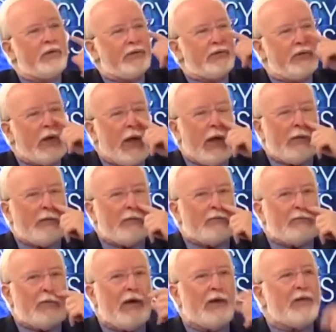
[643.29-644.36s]
and he says,
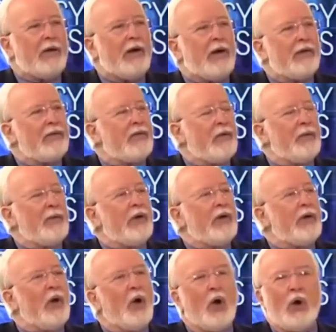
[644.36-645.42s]
the Father hath
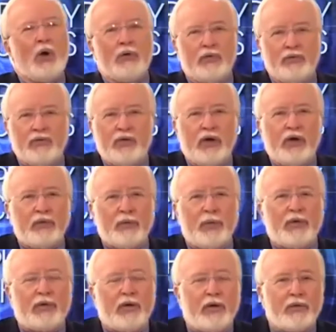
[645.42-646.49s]
committed all
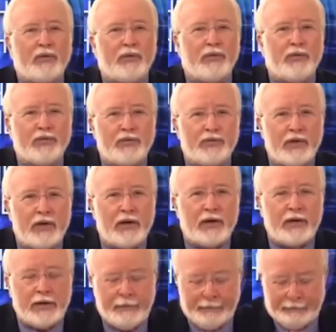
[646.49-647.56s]
judgment unto the
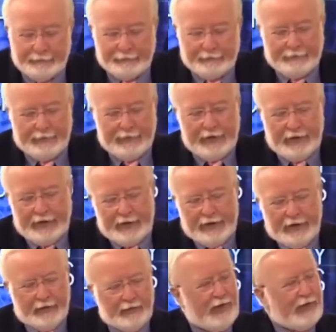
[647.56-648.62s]
Son.
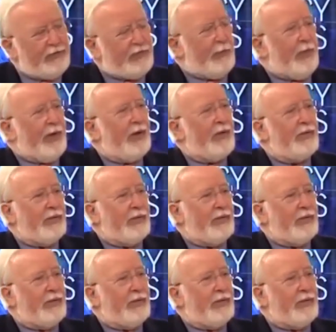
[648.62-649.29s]
You know, that's a